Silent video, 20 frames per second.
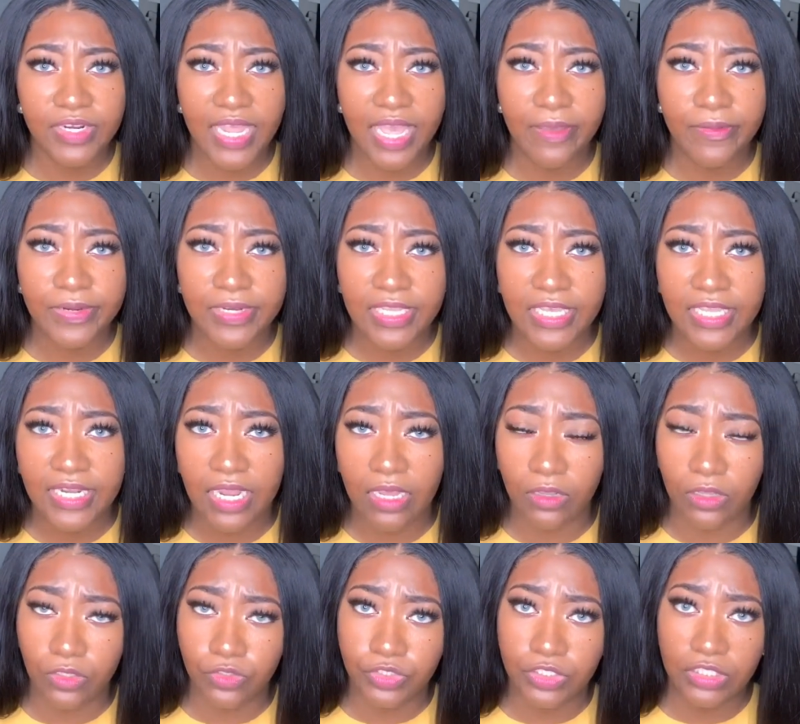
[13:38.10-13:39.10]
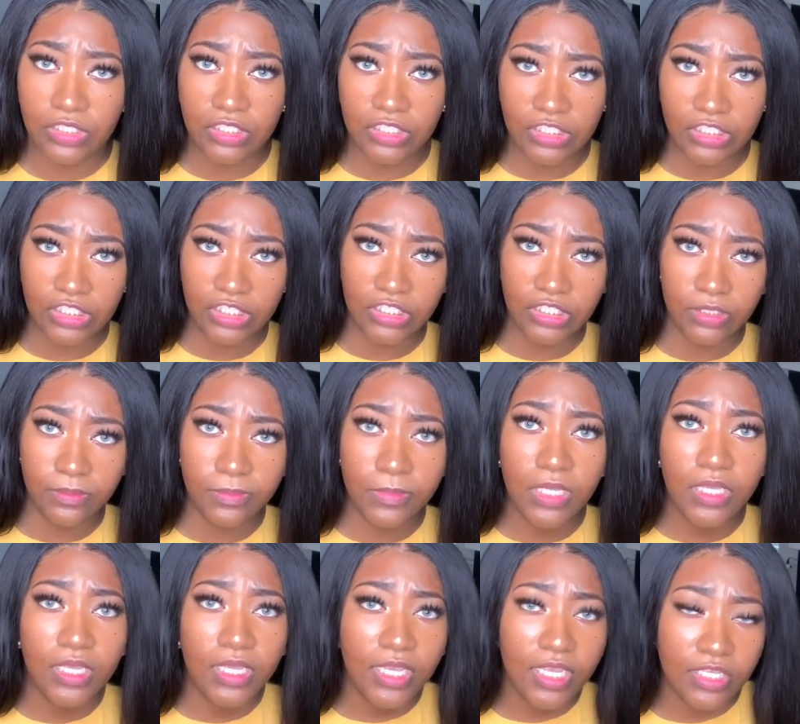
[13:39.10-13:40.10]
now and again, I'll go to the gym
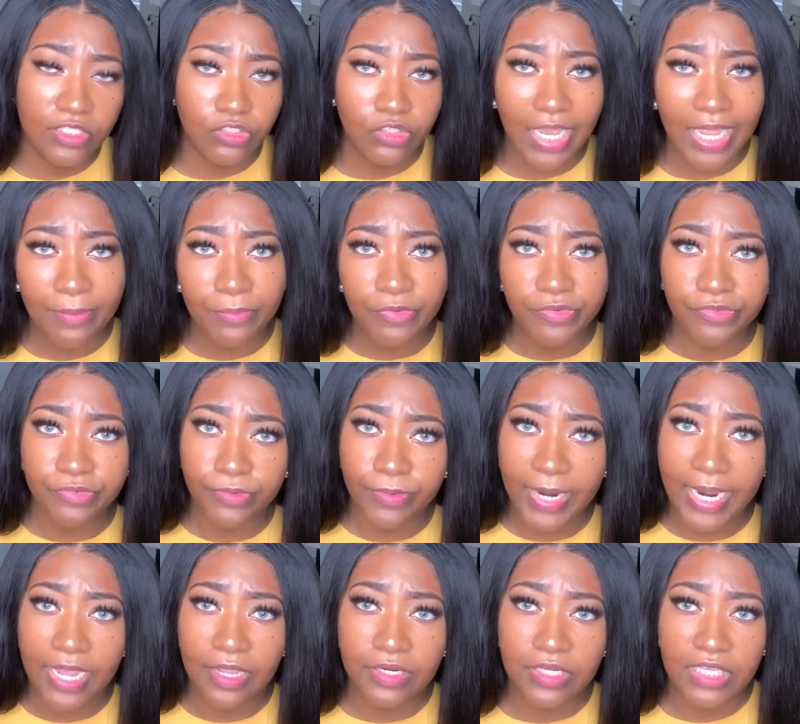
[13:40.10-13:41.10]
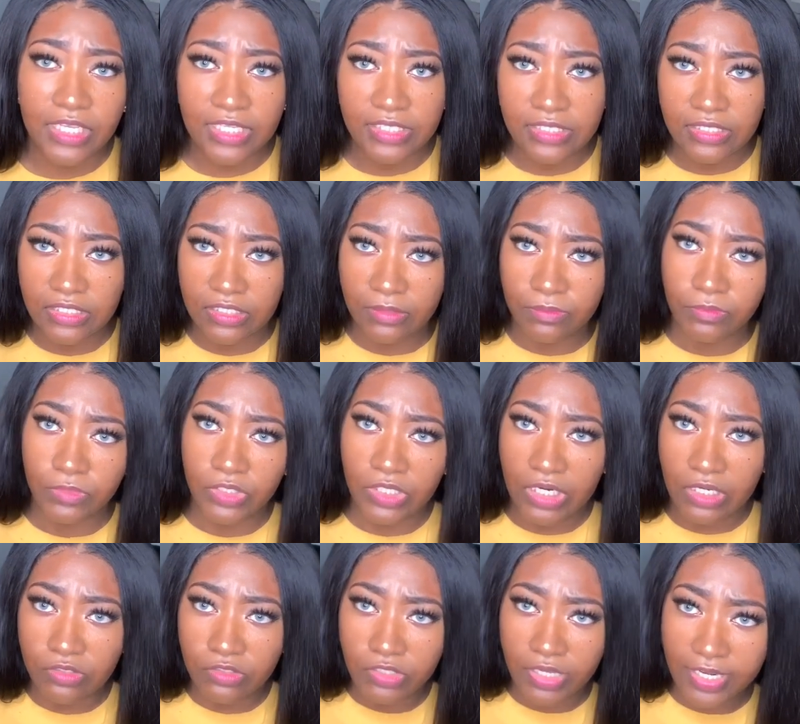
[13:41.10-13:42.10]
and try to move around and get some, you
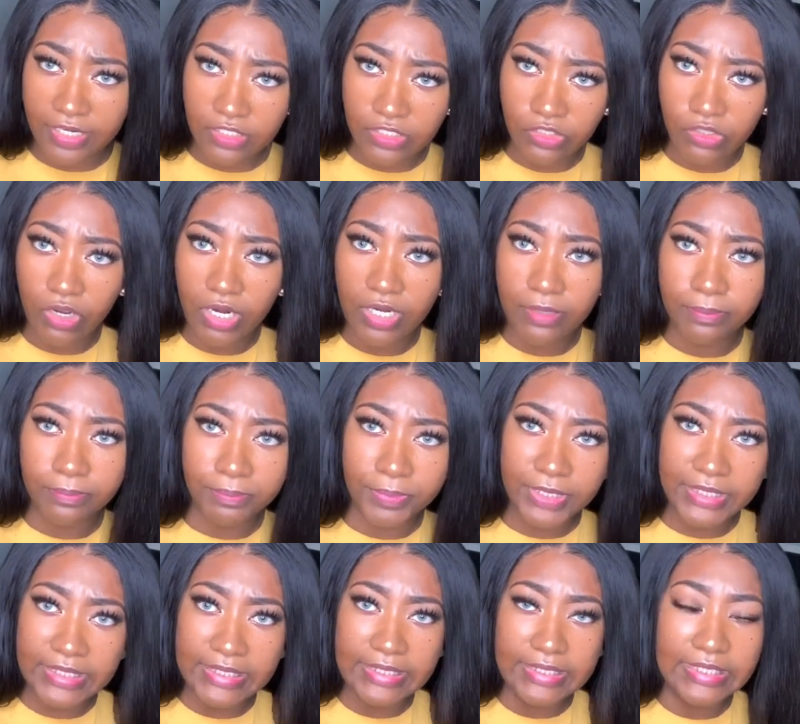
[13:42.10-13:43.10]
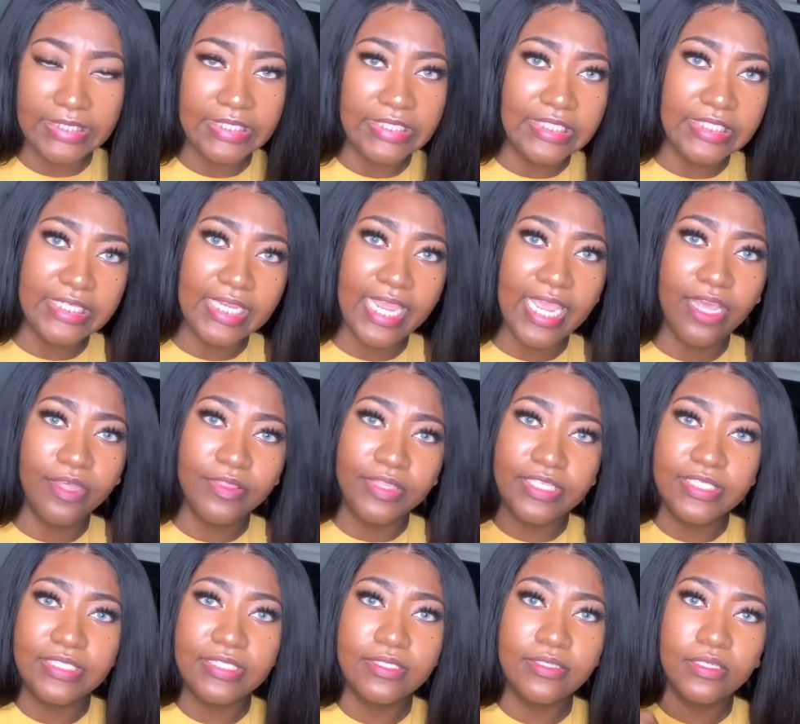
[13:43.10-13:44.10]
know, try to start busting down
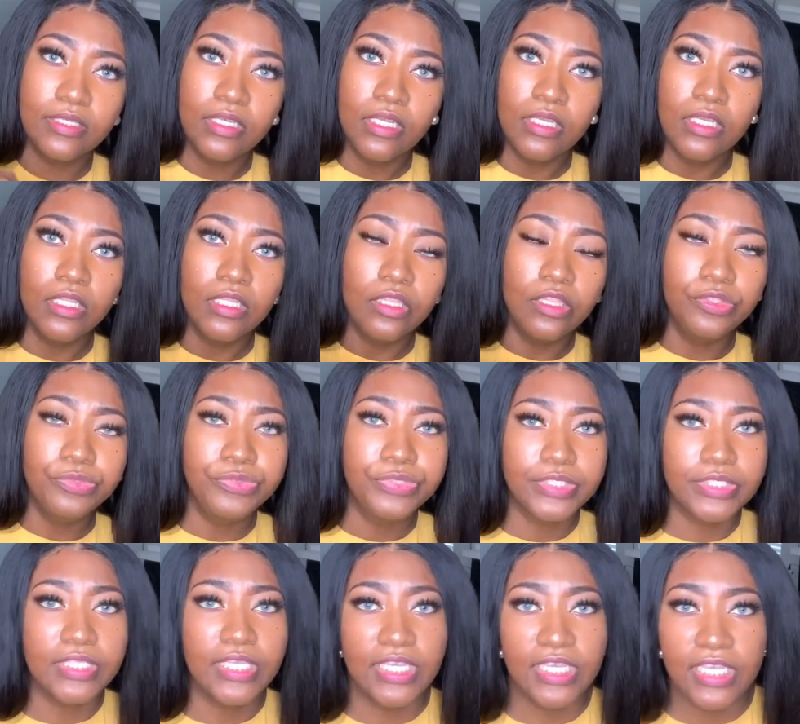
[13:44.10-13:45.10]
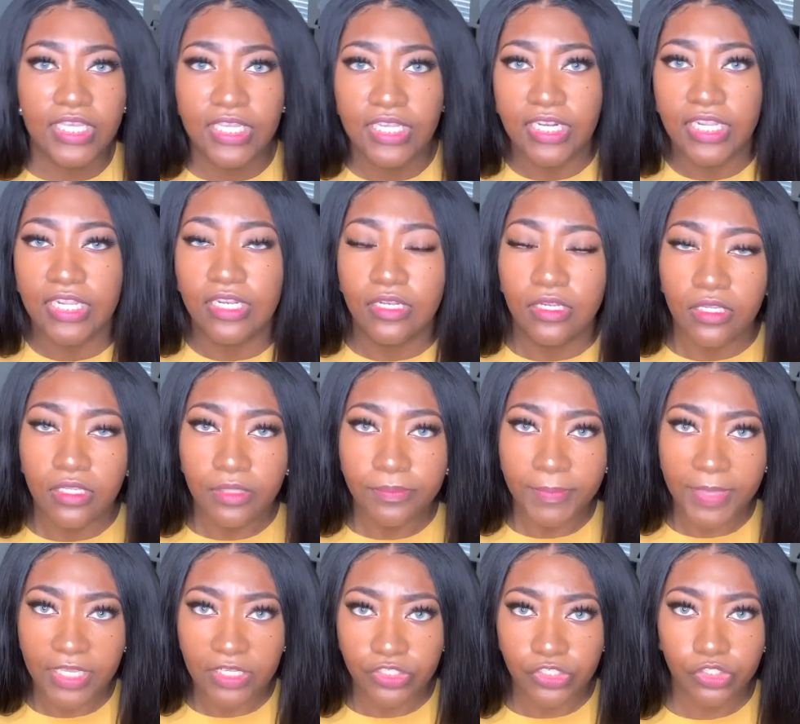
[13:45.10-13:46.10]
this loose skin and
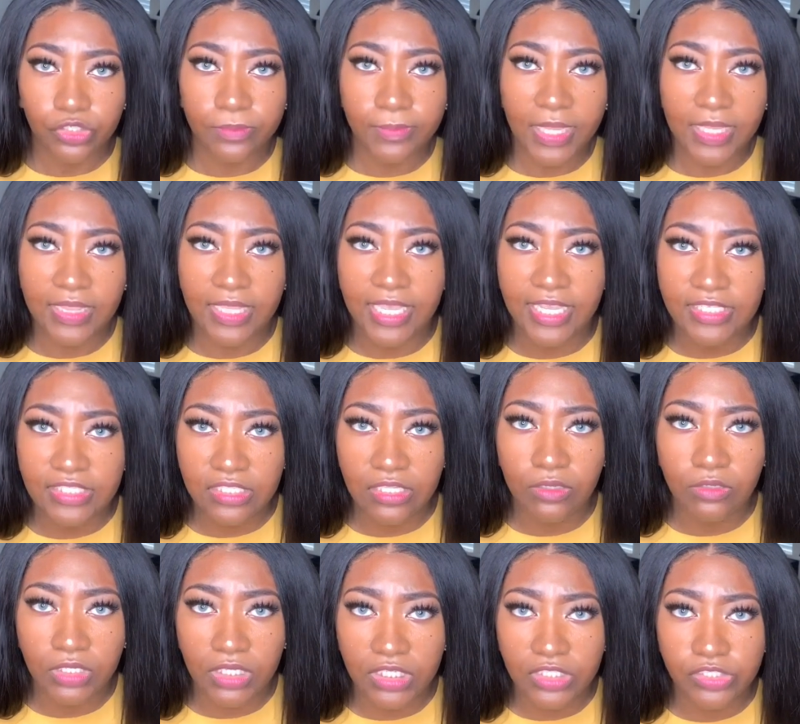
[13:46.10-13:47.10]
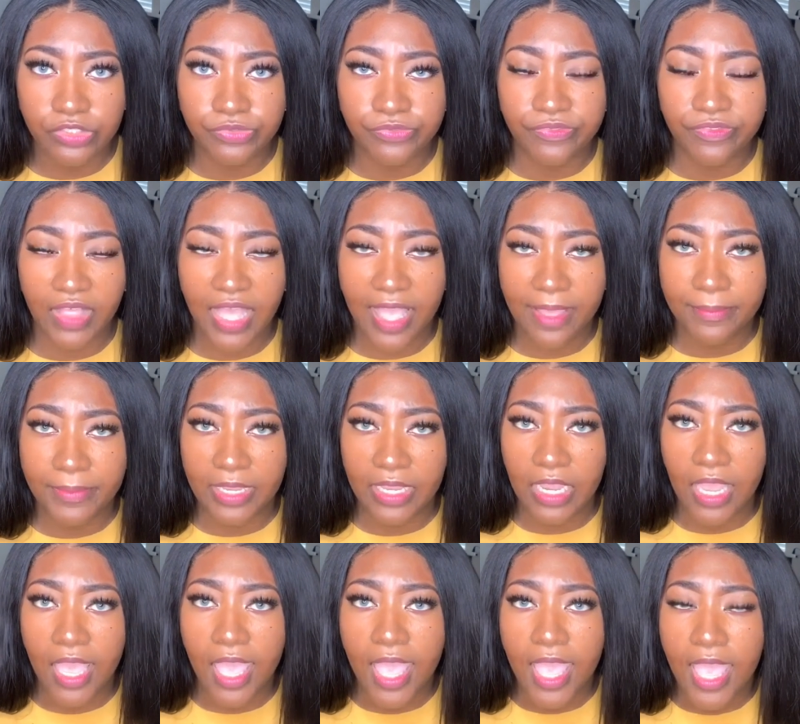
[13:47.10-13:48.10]
making sure my legs don't get too
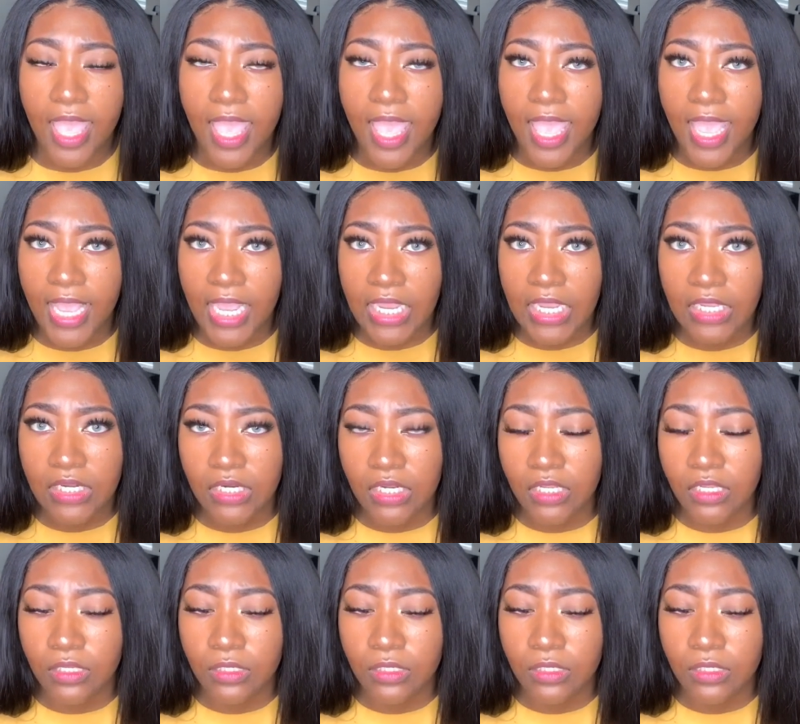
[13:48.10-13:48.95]
flabby. And